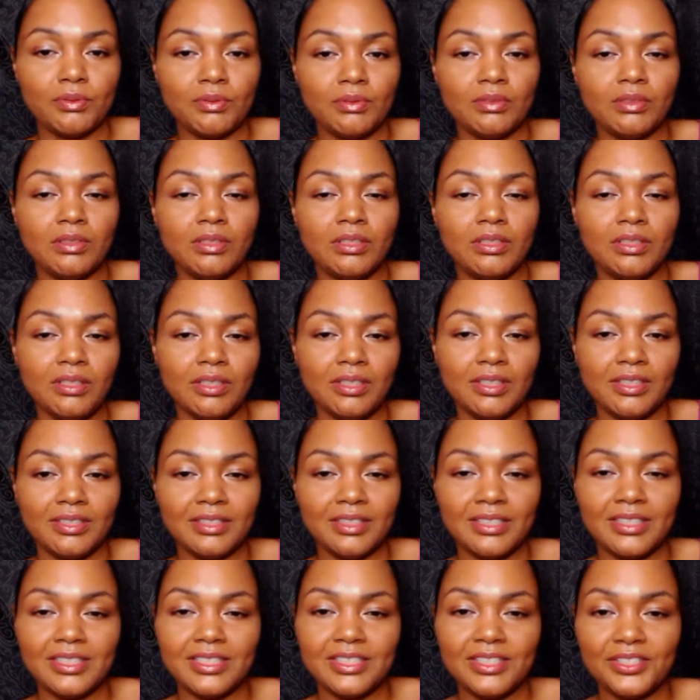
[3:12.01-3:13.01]
look
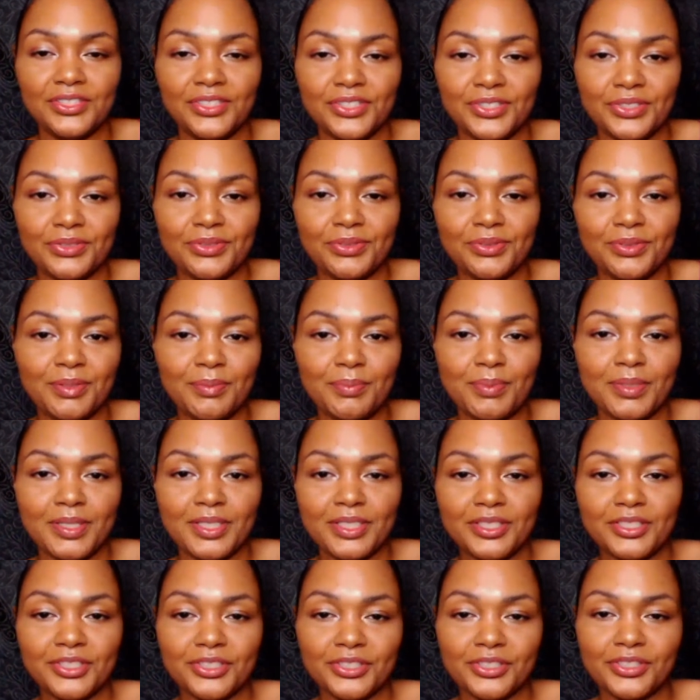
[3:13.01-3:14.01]
into the
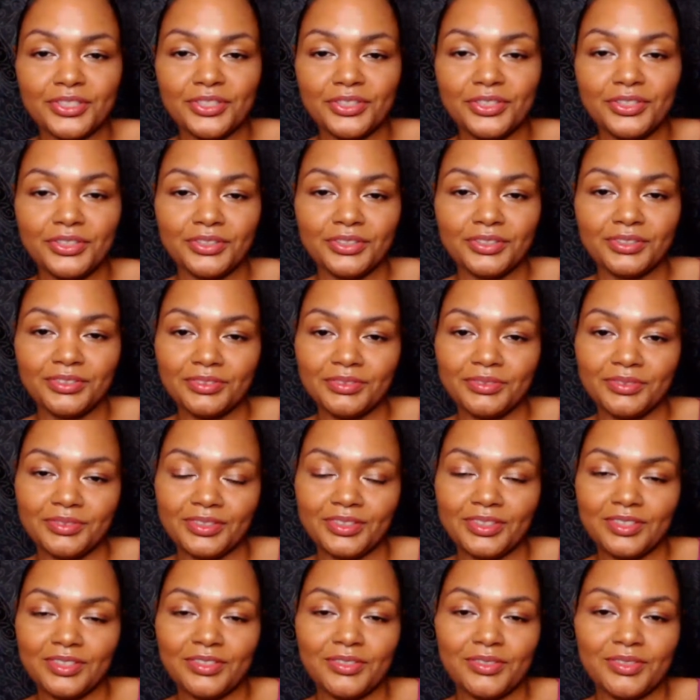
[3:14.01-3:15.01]
picture,
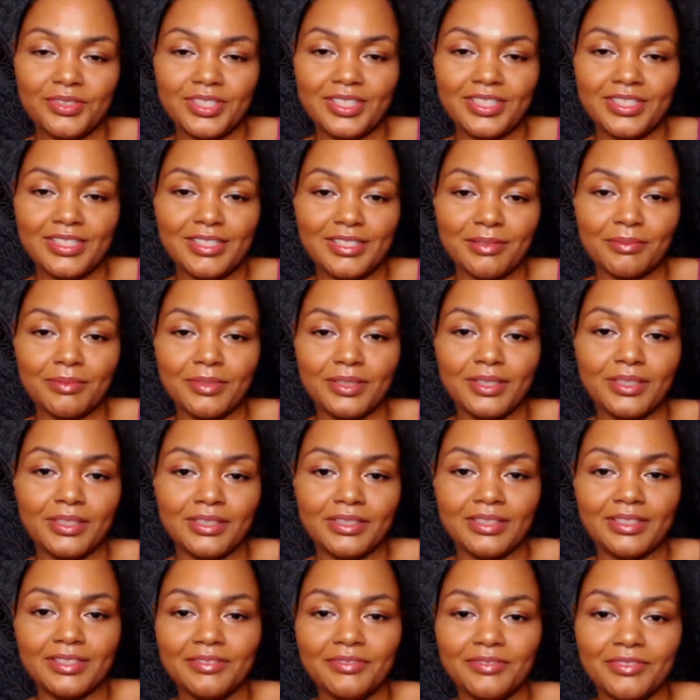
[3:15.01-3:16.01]
you see something
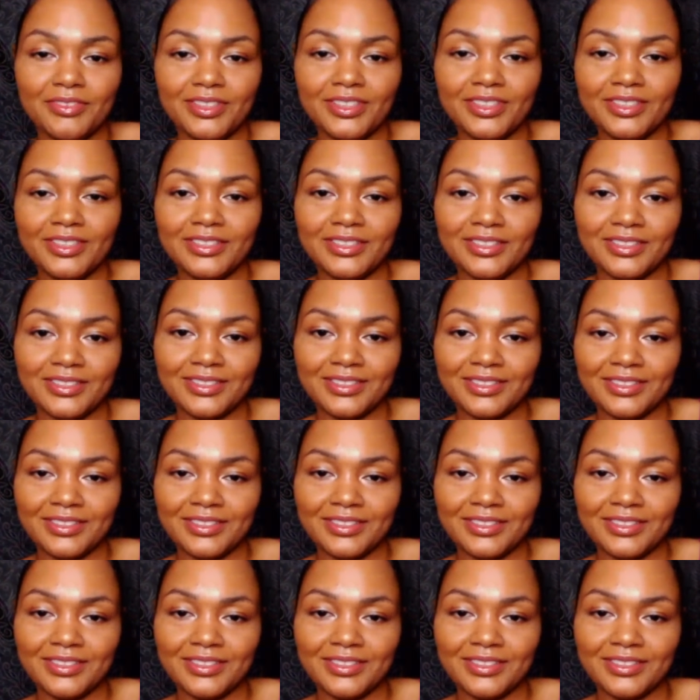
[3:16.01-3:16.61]
different.